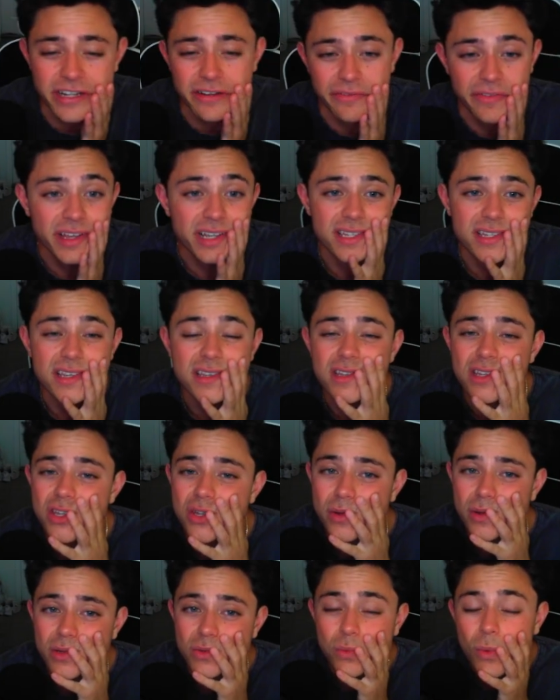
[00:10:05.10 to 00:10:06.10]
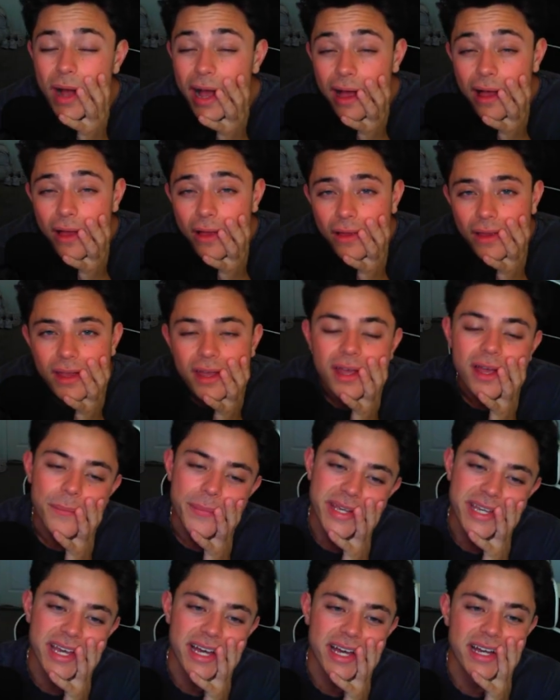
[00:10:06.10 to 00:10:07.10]
going to fix this too as well,
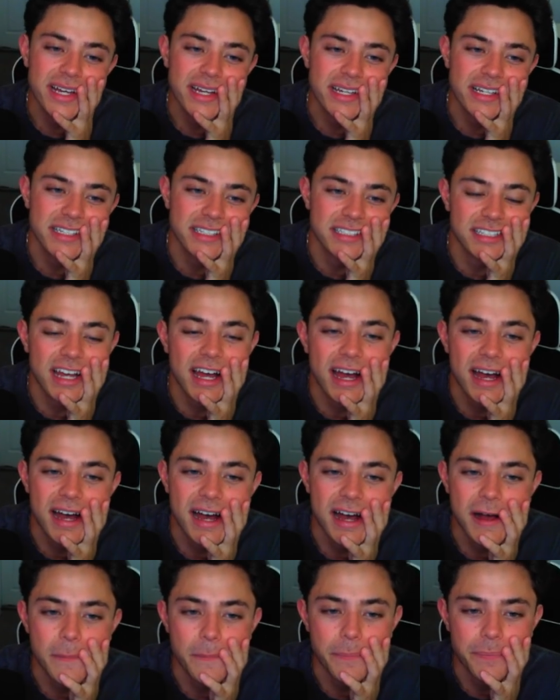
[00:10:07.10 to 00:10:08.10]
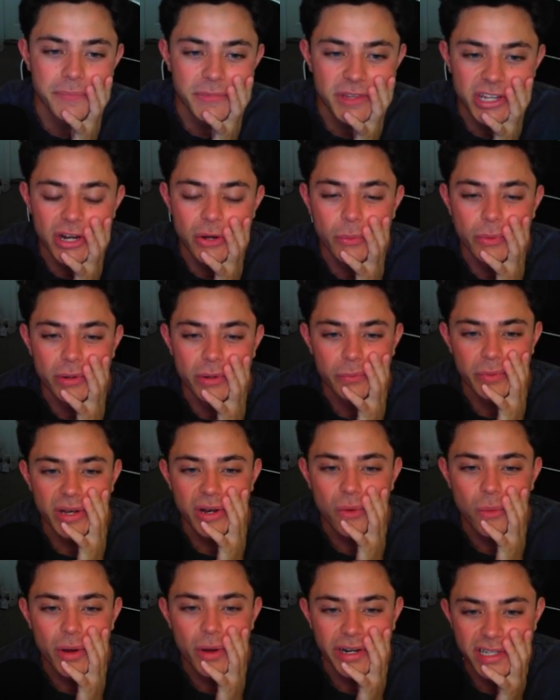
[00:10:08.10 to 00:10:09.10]
because um, you know, we're, we
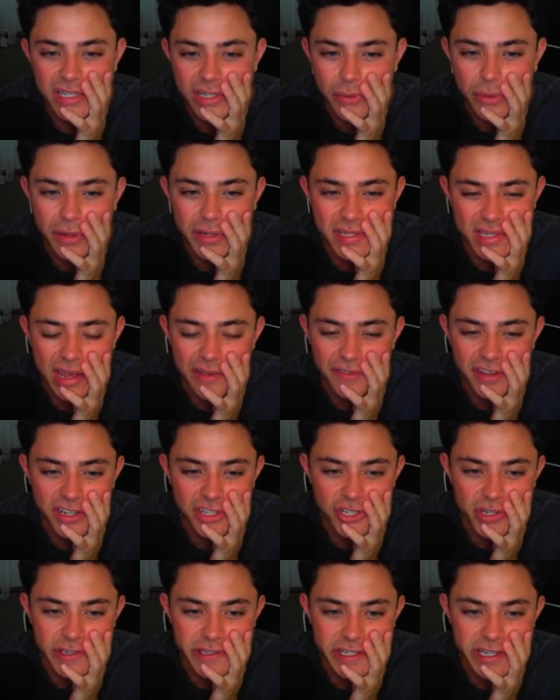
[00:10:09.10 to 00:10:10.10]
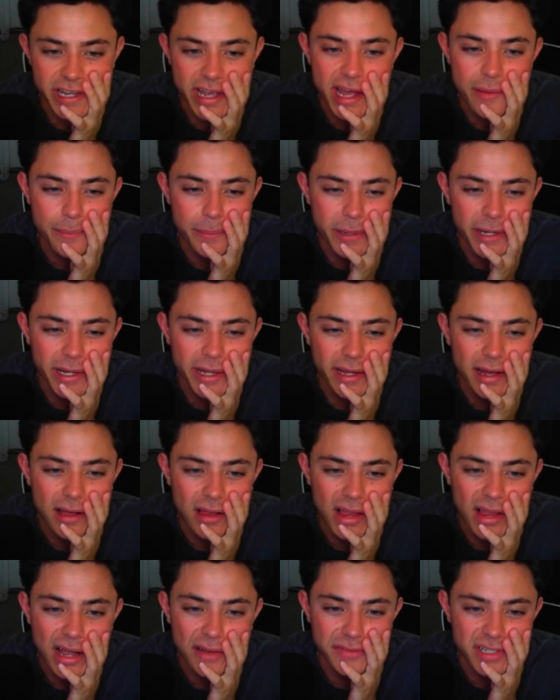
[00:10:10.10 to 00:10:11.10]
don't want to deal with saving just yet, but
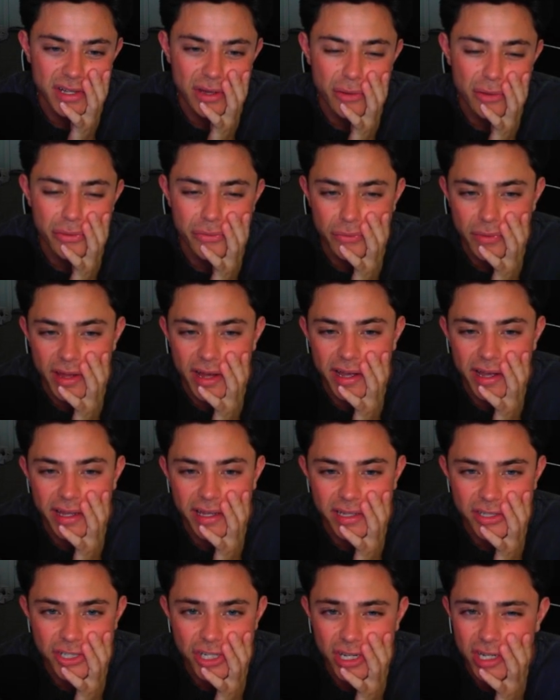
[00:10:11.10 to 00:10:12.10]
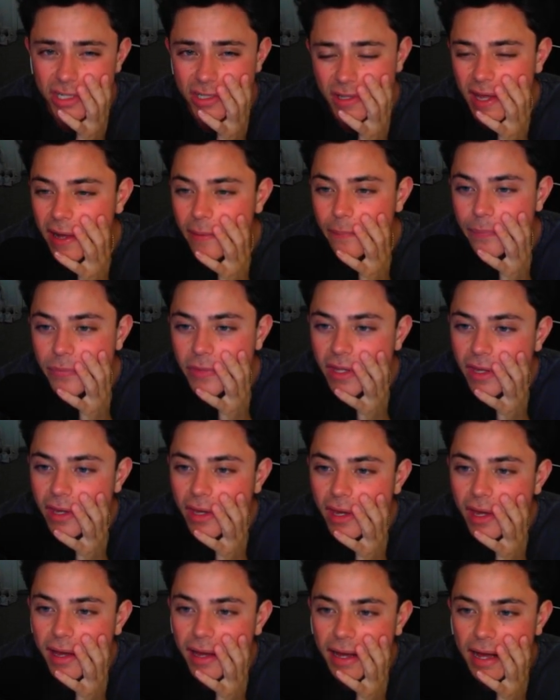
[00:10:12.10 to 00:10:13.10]
I'll have to go through that and change
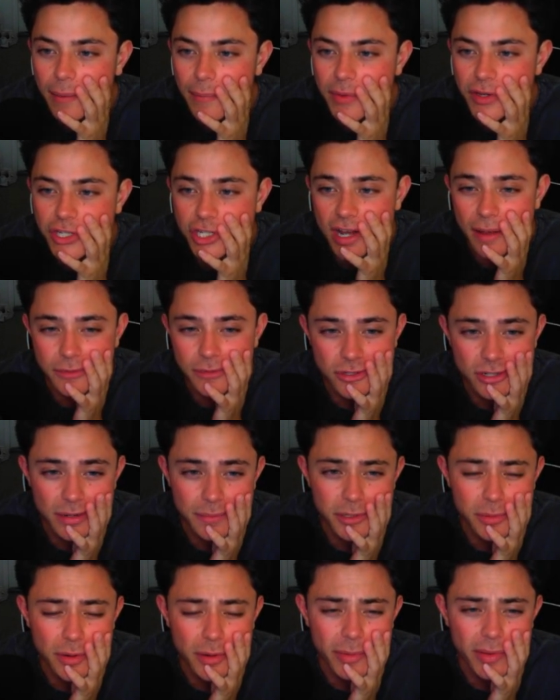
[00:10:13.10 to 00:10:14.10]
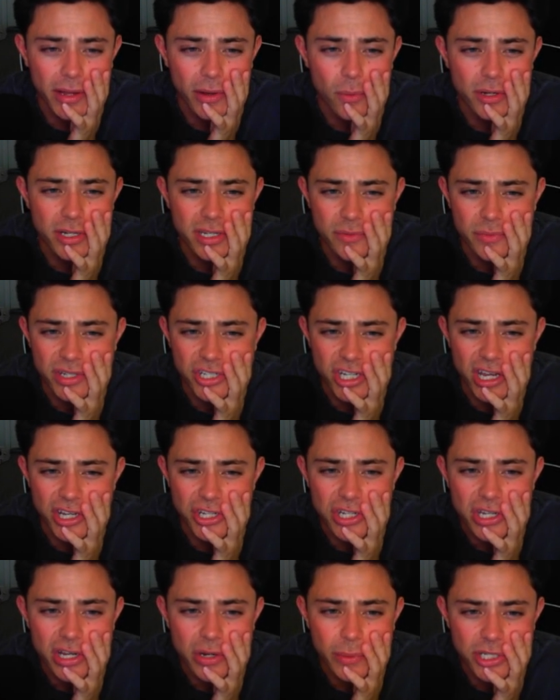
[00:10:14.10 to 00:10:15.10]
that. Um, the shop script, you're probably like, what did we change
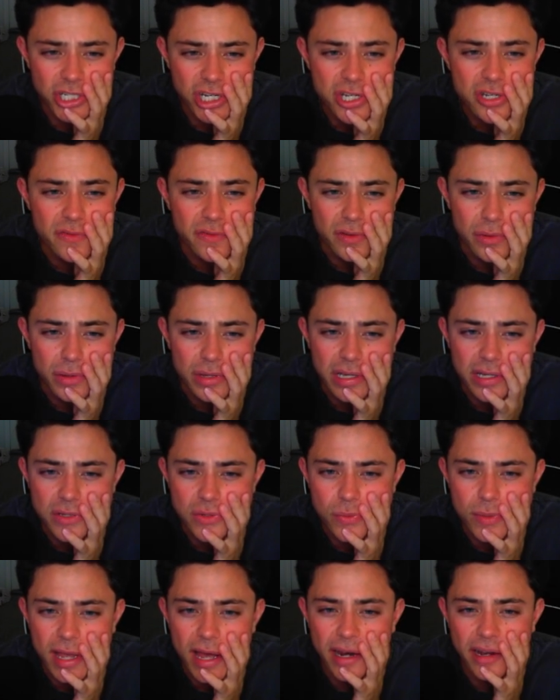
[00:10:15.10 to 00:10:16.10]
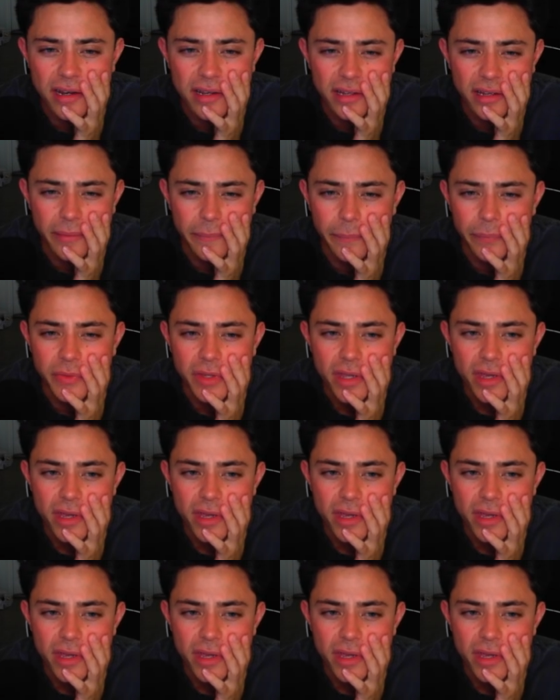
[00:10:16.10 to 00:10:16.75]
in here? We changed a few things. We added a um,